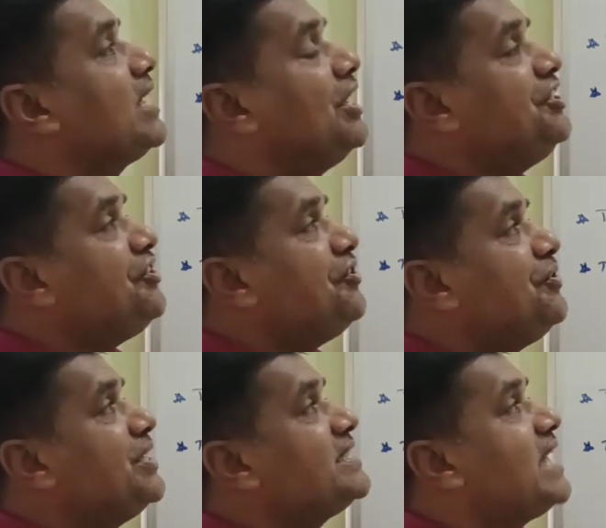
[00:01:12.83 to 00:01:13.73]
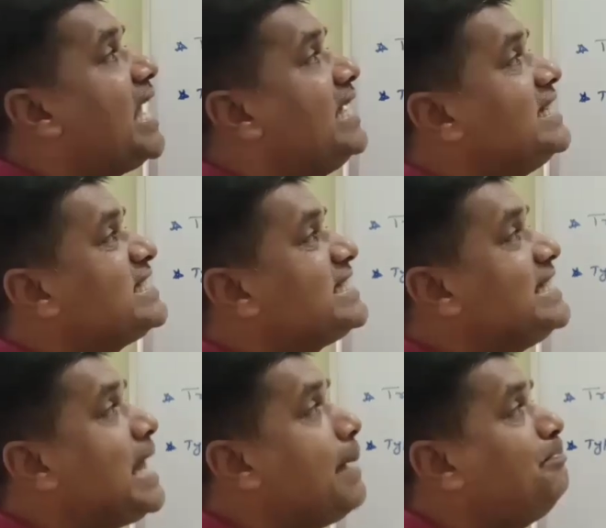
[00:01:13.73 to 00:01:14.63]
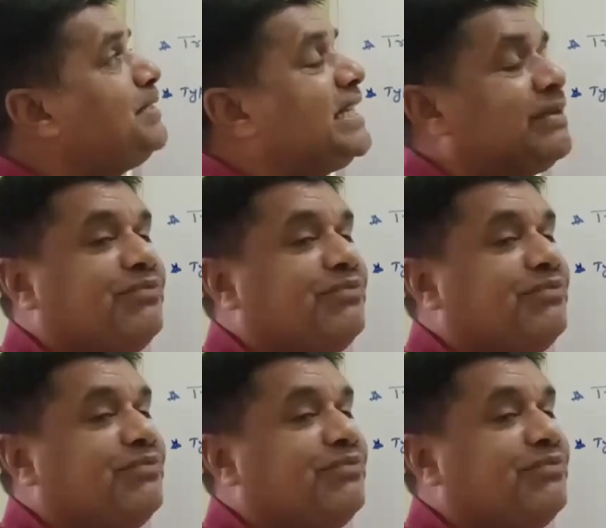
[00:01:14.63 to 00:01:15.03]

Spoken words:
and synaptic